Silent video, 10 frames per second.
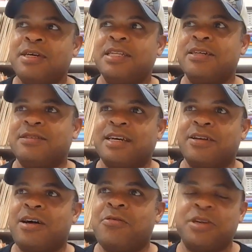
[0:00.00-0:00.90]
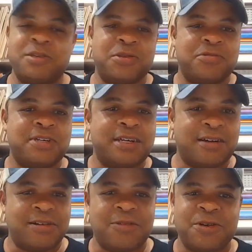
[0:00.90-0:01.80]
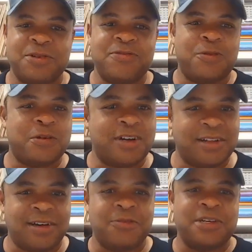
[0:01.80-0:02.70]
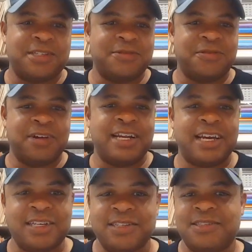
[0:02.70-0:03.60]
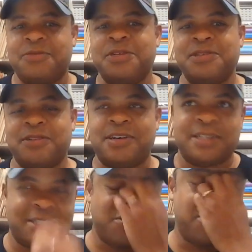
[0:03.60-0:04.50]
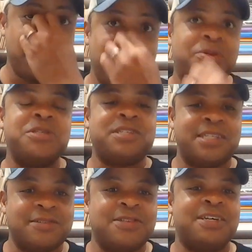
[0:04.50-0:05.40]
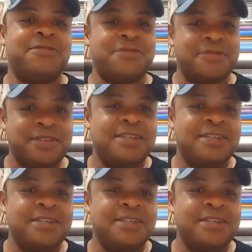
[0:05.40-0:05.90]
And then it's like, no, I want to do three color. I want to do four color. I want to do gradations. I want to do all that. You keep pushing yourself,